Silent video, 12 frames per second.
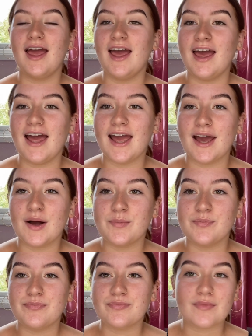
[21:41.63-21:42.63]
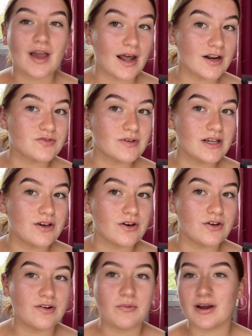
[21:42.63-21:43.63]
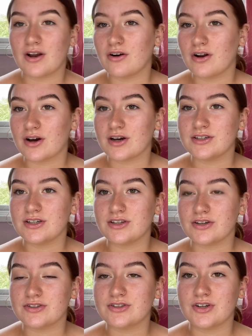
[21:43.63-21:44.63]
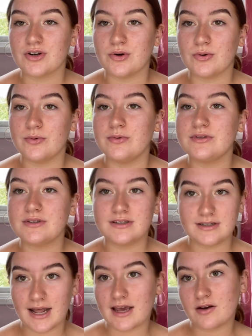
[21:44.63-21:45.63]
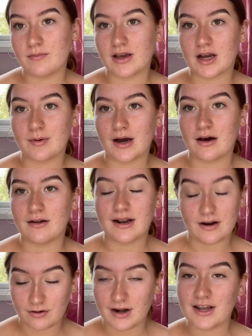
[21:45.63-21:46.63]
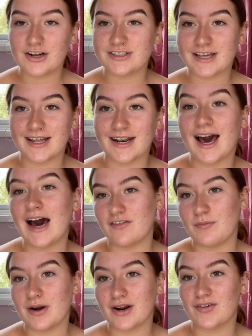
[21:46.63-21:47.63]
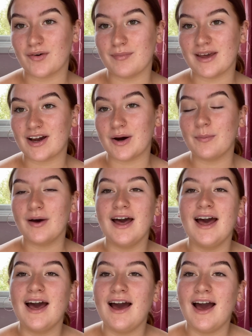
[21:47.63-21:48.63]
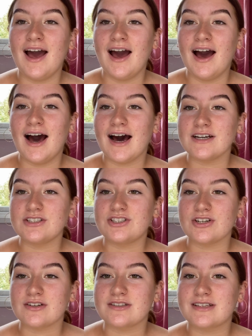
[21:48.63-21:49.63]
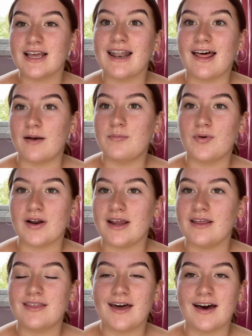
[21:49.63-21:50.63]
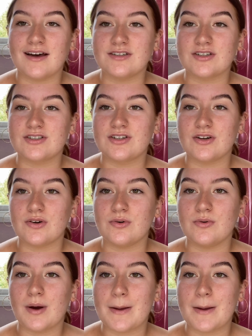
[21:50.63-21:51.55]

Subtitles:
And it's really good when you're looking to just, you know, let your makeup let your skin have a break from makeup and just let it breathe, and just, you know,